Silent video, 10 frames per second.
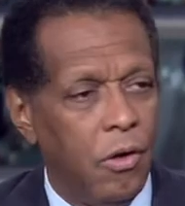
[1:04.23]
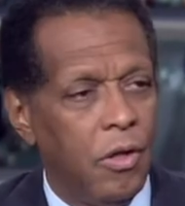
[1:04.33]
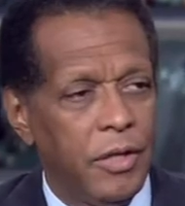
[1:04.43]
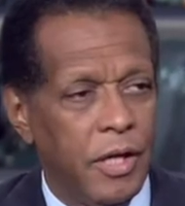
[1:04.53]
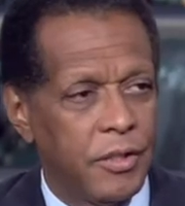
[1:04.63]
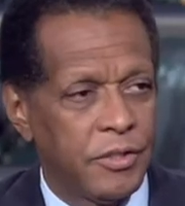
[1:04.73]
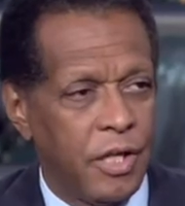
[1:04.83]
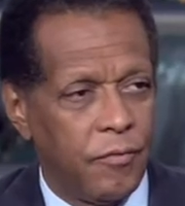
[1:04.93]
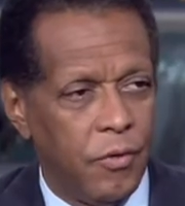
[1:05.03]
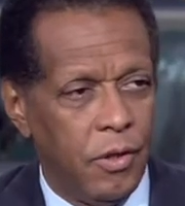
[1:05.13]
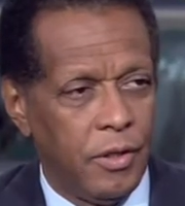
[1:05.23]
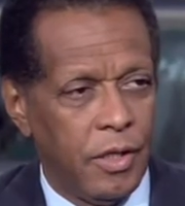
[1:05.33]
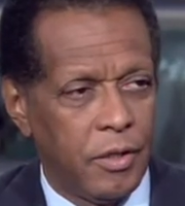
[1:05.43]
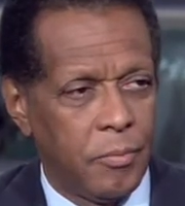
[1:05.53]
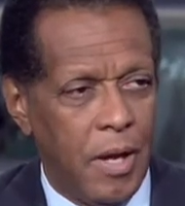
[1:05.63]
all the other stuff, all
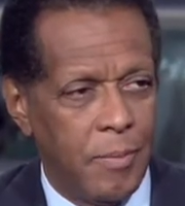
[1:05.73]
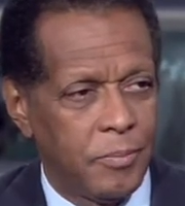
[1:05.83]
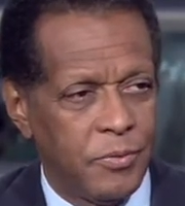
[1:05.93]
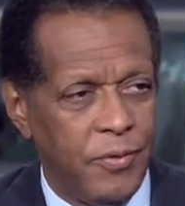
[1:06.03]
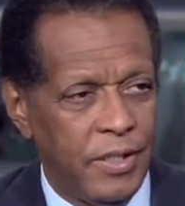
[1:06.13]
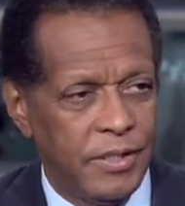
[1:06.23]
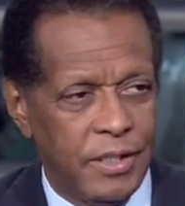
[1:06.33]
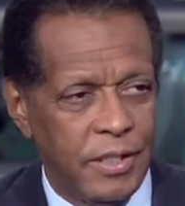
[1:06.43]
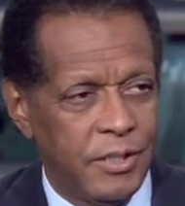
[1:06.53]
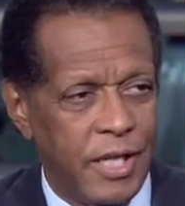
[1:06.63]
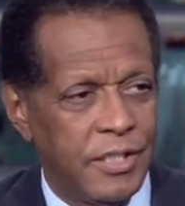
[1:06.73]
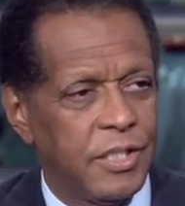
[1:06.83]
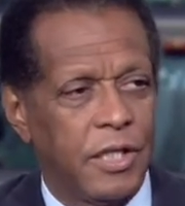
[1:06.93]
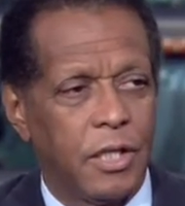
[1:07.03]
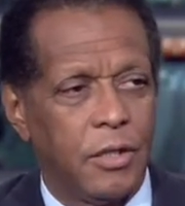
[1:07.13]
the other problems facing this
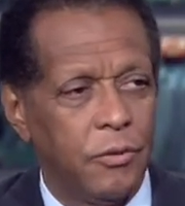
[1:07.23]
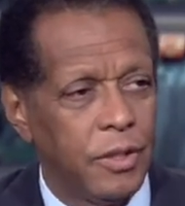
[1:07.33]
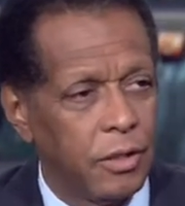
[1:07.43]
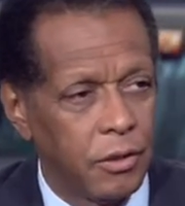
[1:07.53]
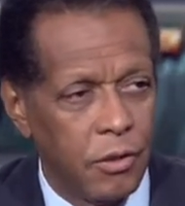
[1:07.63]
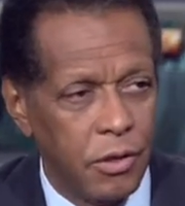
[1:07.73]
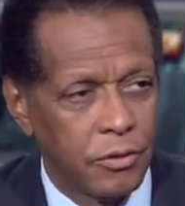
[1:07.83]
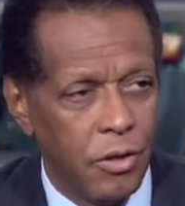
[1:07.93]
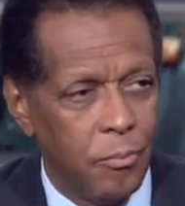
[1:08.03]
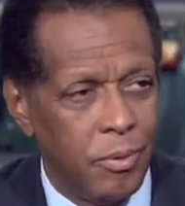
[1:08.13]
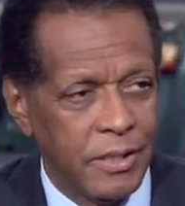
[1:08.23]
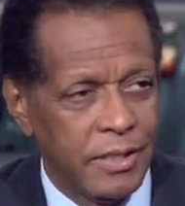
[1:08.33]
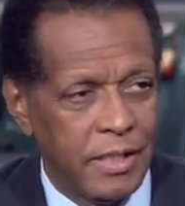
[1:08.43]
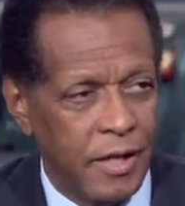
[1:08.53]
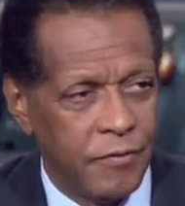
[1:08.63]
nation, including the long-term
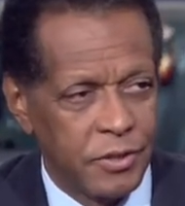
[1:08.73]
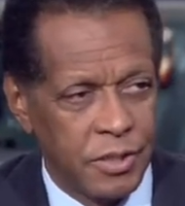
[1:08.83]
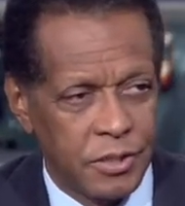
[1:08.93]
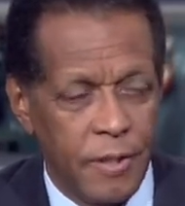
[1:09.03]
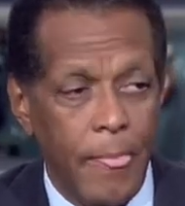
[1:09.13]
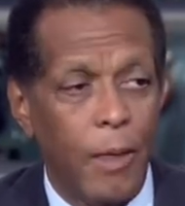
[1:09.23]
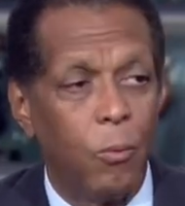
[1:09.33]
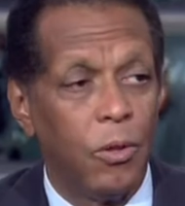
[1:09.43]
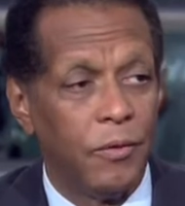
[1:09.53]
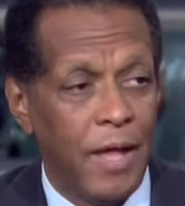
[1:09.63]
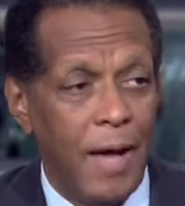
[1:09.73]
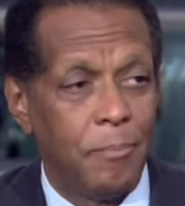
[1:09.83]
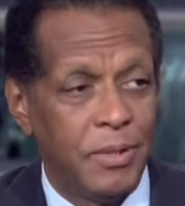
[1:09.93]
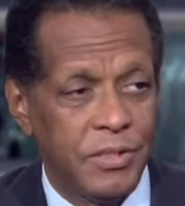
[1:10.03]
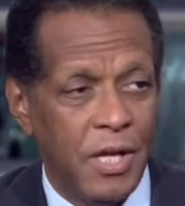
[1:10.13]
budget deficits, will
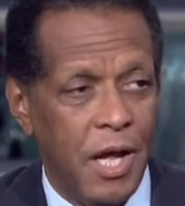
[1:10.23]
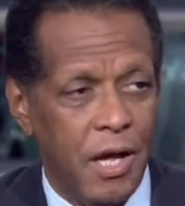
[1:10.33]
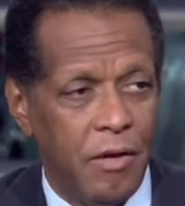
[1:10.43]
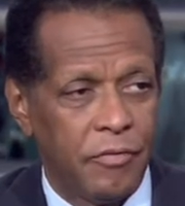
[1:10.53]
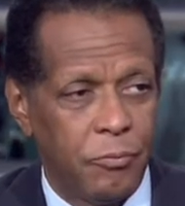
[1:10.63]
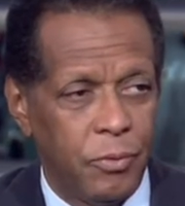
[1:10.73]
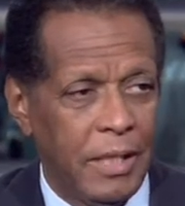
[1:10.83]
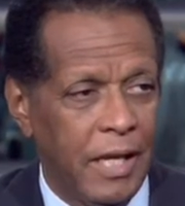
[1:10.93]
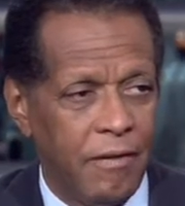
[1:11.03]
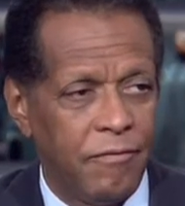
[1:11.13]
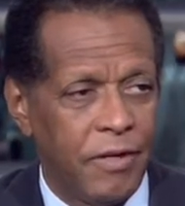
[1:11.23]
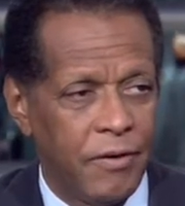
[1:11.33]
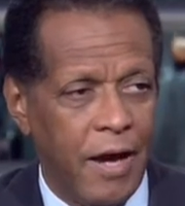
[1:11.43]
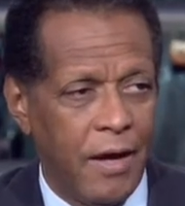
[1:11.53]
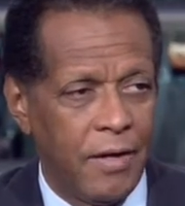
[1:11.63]
not be solved if we can't
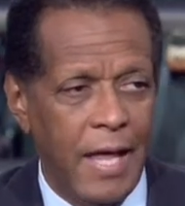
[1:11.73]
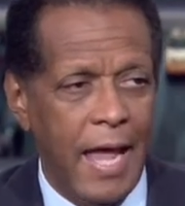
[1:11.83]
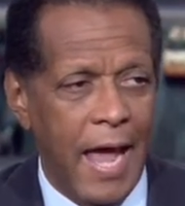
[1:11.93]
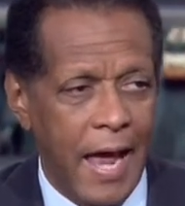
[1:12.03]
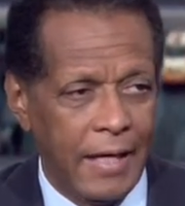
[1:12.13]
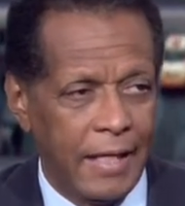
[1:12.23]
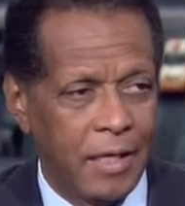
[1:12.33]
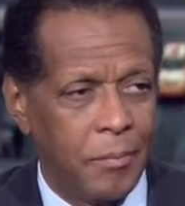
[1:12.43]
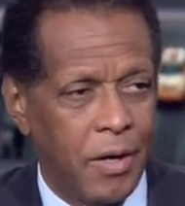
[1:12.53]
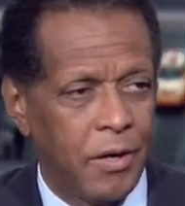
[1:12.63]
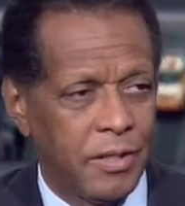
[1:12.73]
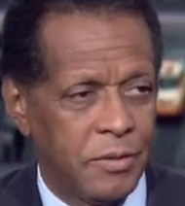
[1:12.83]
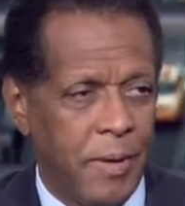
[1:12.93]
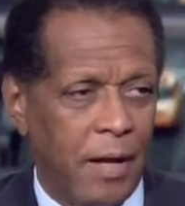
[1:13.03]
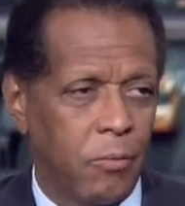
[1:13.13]
figure out how to get
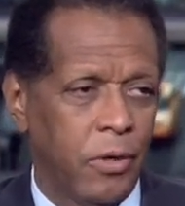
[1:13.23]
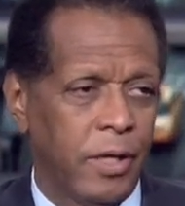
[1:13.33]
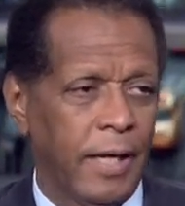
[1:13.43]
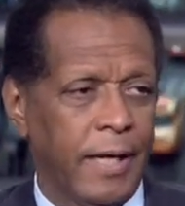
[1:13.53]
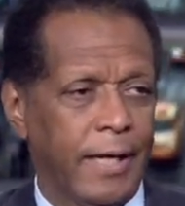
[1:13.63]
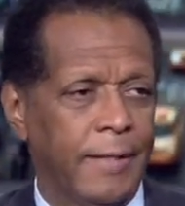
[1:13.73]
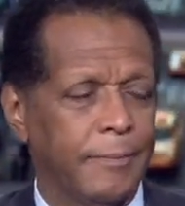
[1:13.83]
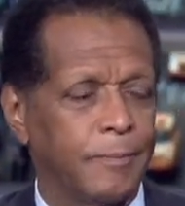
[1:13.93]
Americans back working again.